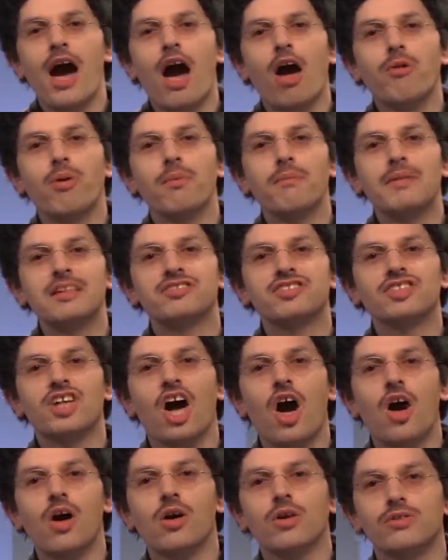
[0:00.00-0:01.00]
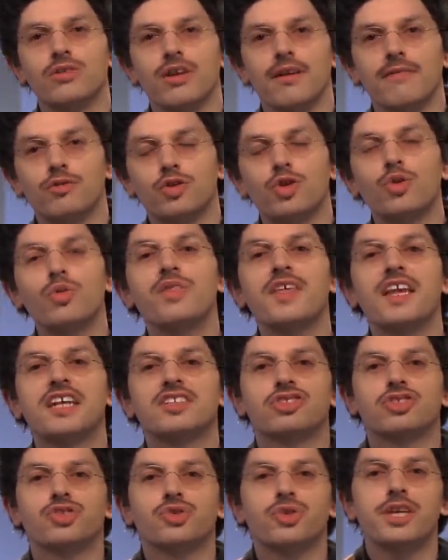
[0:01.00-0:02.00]
album is called To the
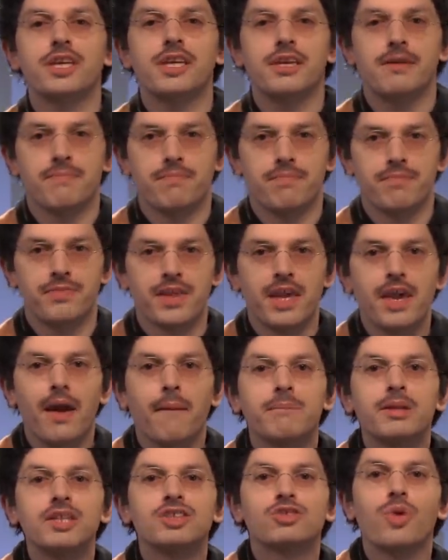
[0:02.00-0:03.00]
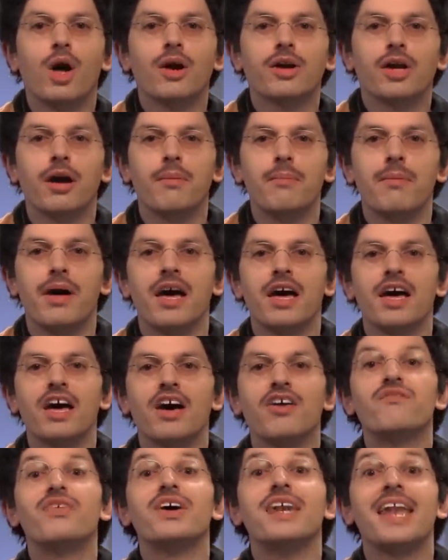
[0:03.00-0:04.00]
Extreme. Please welcome
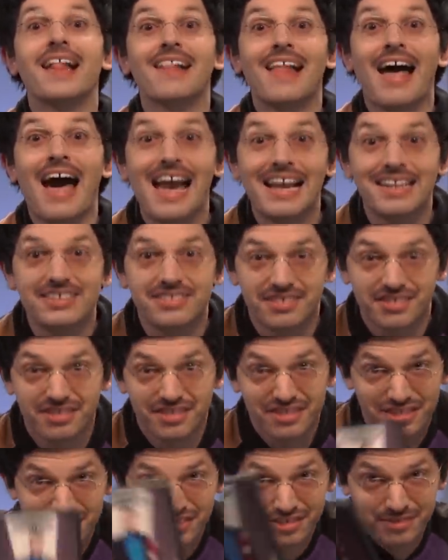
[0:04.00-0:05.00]
Vanilla Ice.